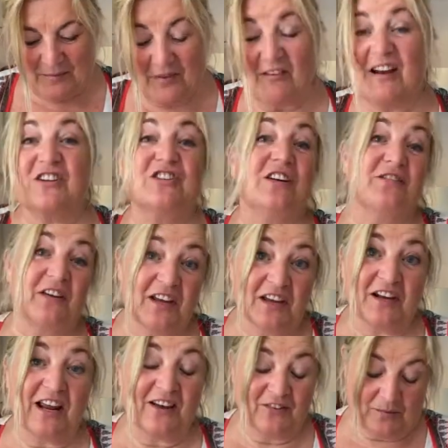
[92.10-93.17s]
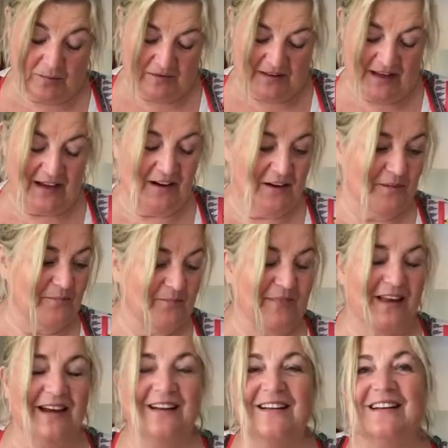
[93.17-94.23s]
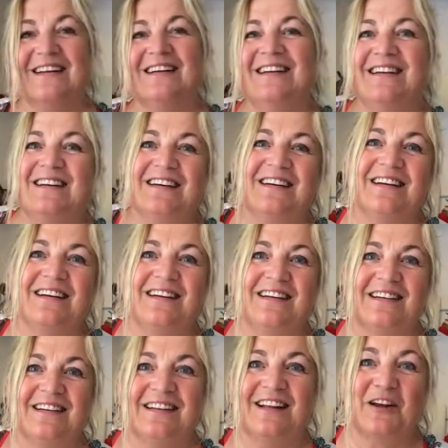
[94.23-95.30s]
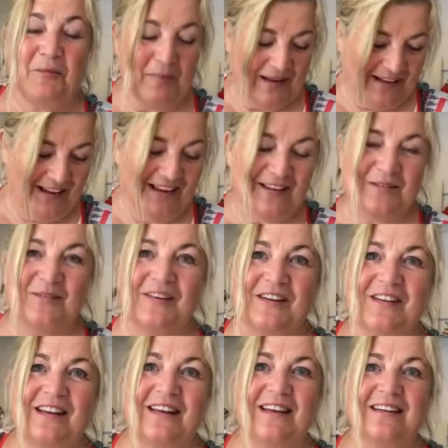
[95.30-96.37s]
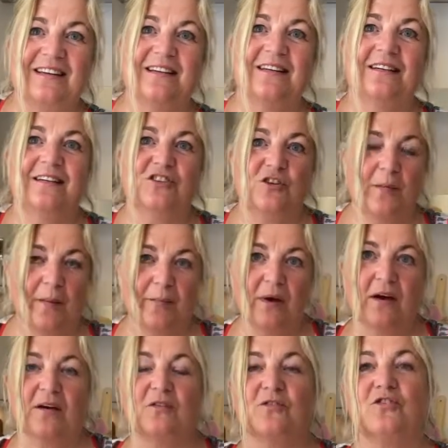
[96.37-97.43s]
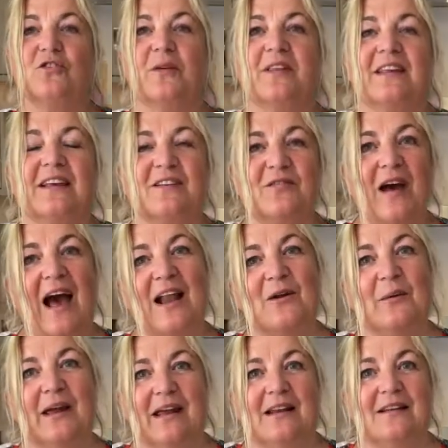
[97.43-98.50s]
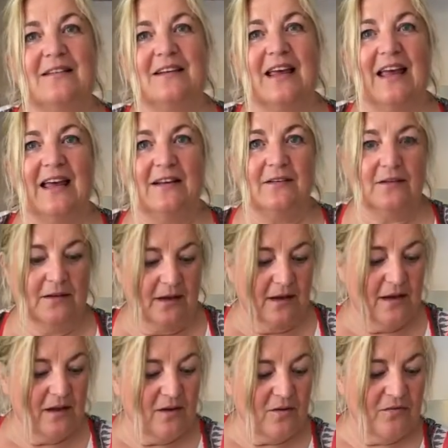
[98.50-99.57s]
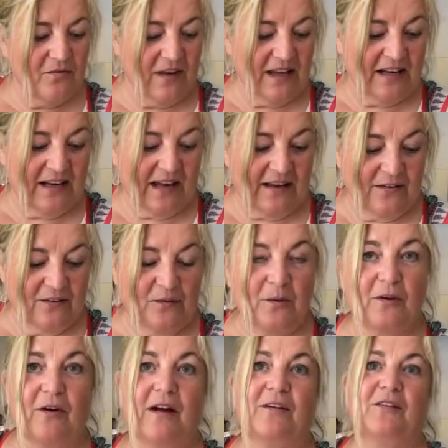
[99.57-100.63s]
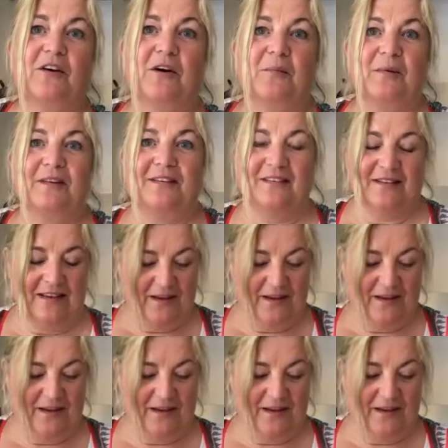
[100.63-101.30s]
actually fingernails, but they are. Yeah. They look a bit like them, don't they? Do you remember doing things for Halloween as a kid? Fingernails with ground almonds. Yeah,